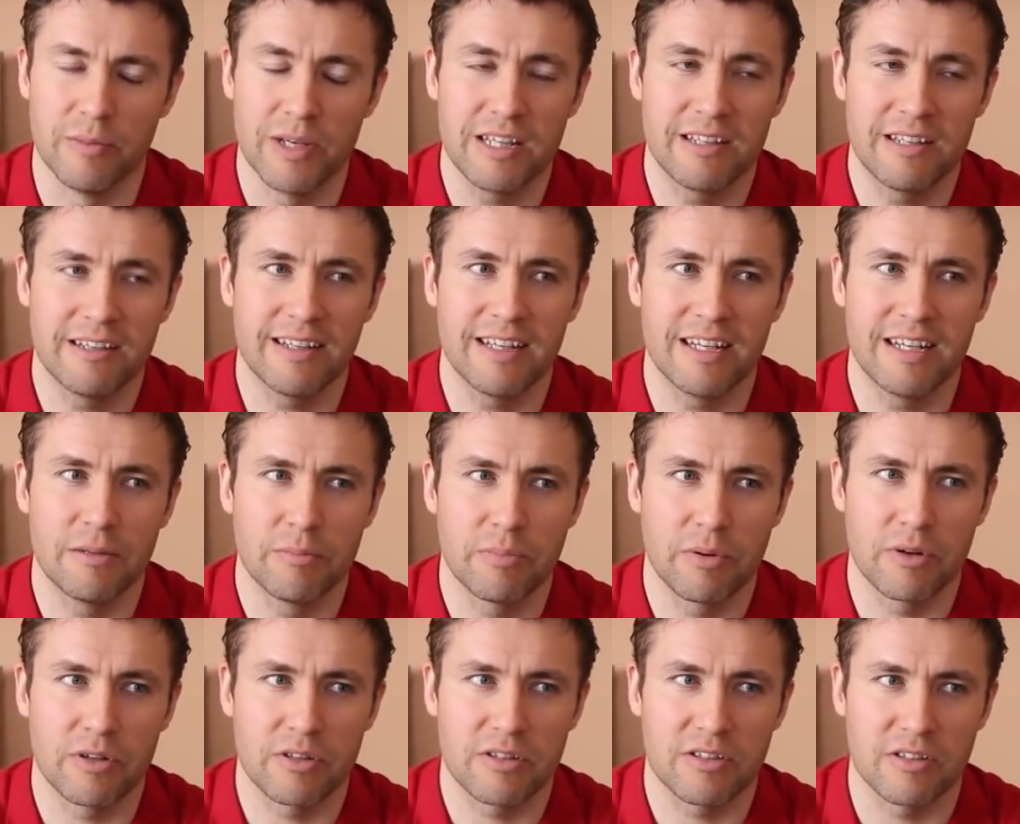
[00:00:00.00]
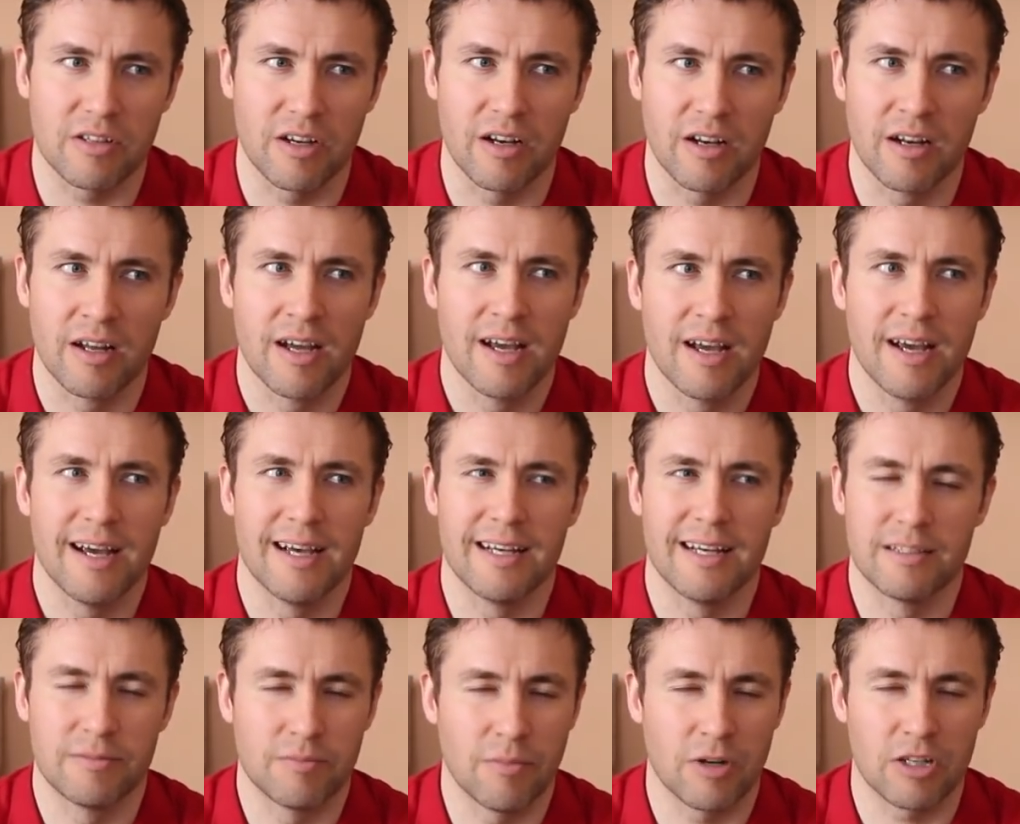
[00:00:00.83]
Meeting in person
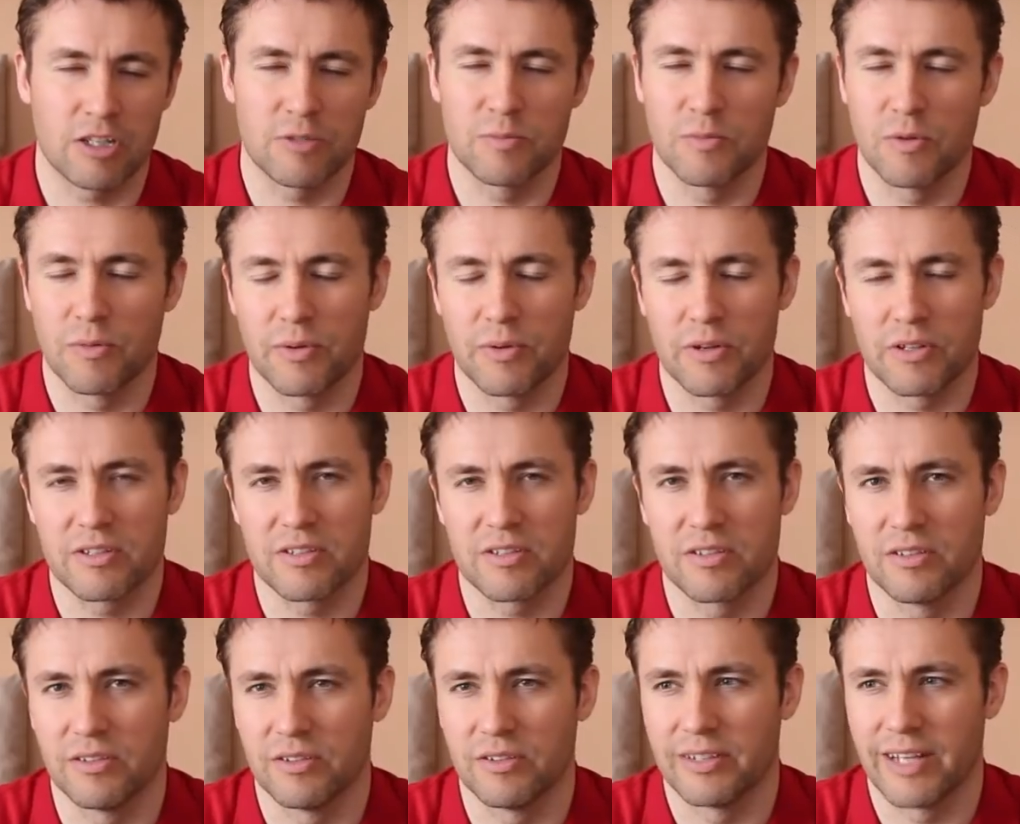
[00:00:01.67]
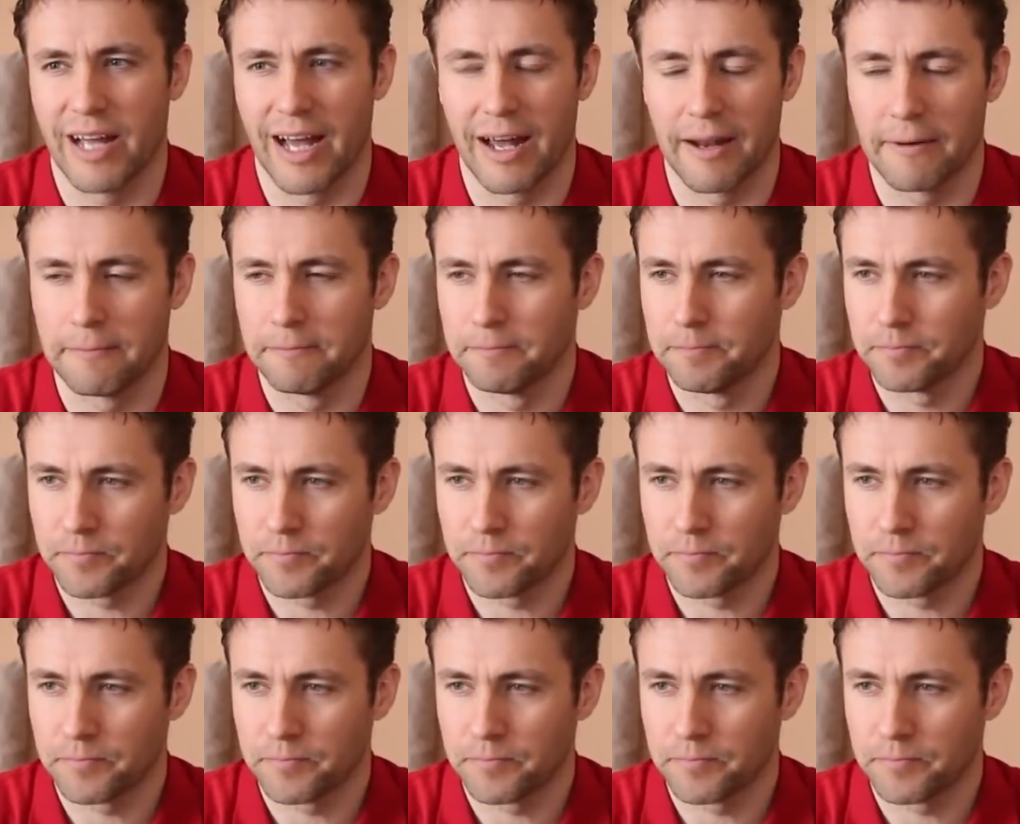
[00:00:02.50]
is much more personal than